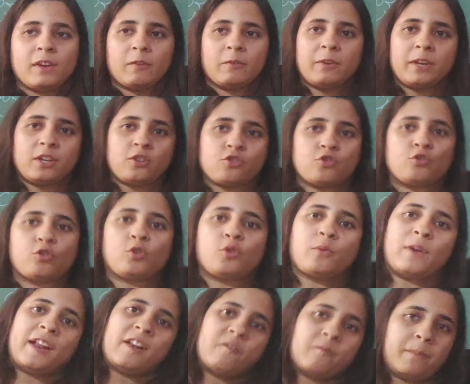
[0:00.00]
we reach to
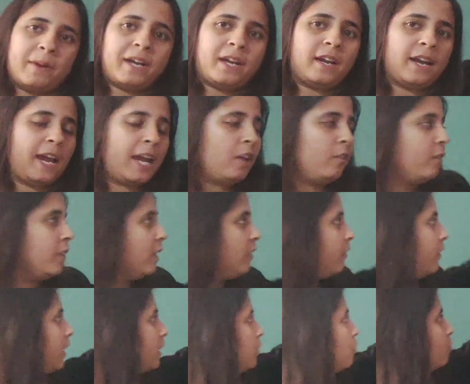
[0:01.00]
12 midnight, we
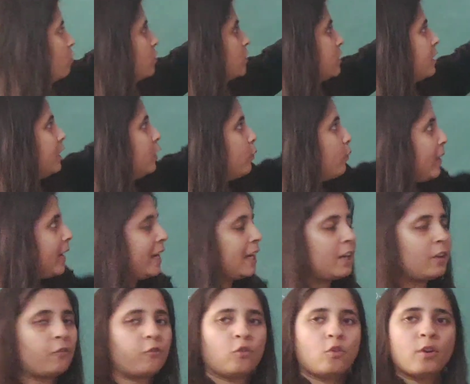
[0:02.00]
will use the
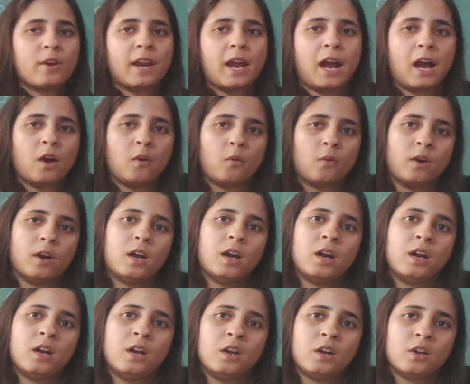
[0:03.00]
24-hour
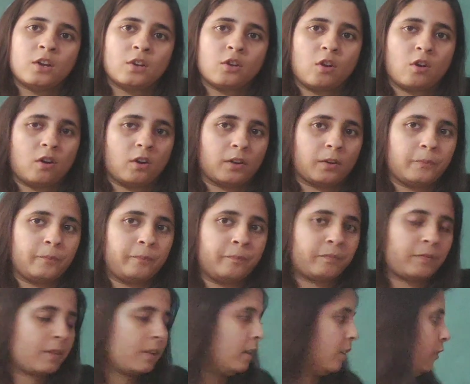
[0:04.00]
clock.
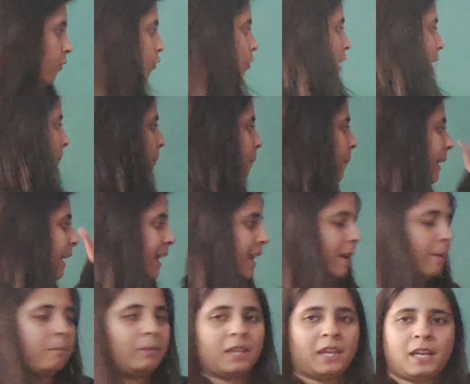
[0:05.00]
For
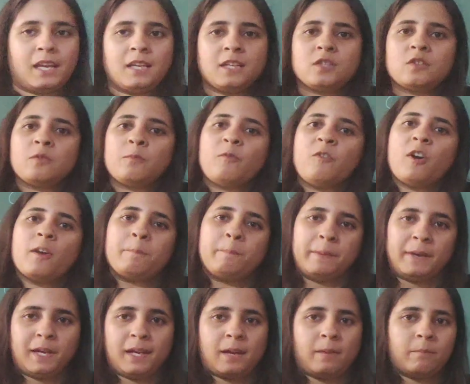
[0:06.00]
PM things, for
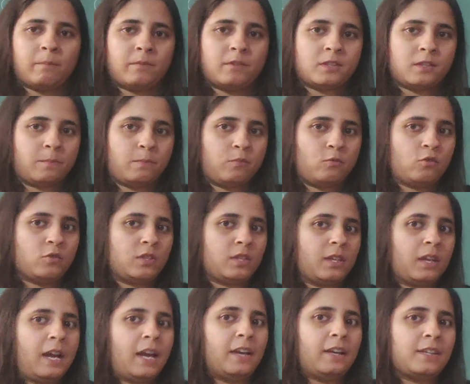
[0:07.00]
PM, suppose
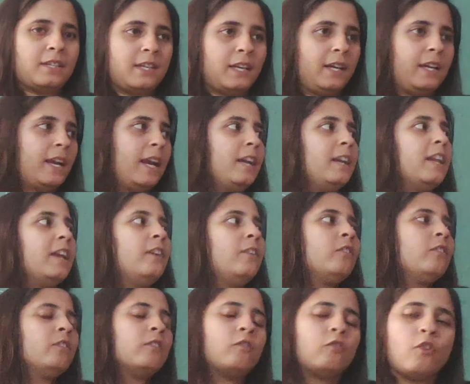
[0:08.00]
I say that then
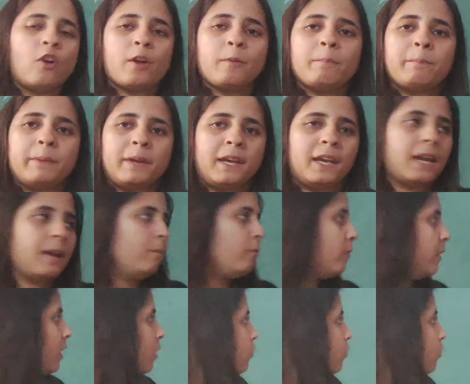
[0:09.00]
for PM we